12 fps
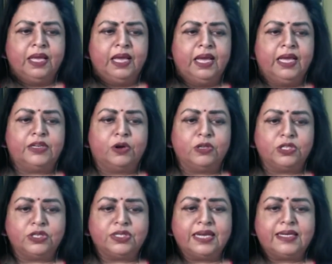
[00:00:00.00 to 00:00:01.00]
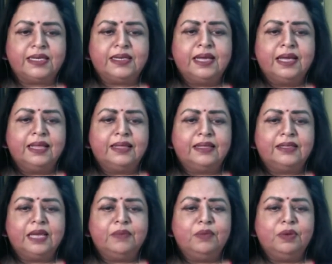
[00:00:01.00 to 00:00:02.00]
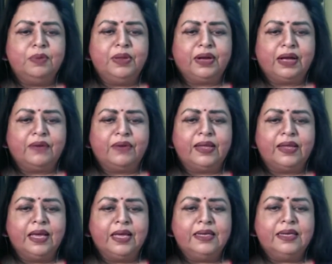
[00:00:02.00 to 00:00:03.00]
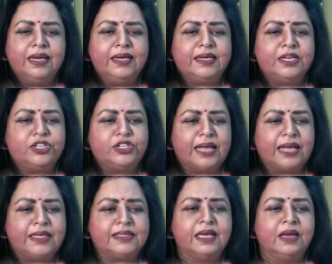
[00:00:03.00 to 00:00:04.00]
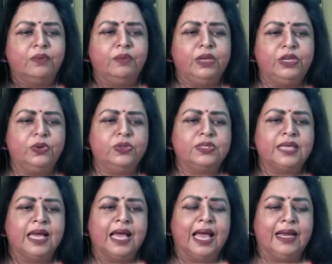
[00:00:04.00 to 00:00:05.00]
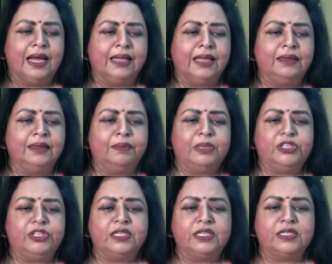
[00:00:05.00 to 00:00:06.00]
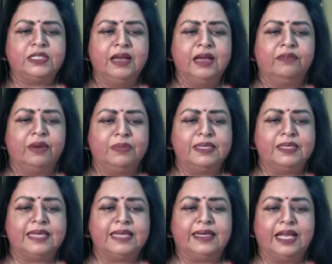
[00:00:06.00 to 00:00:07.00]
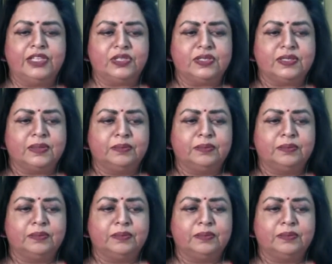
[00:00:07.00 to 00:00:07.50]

It also stated that the team will be recovering deleted chats, videos, and other pictures from the said gadgets.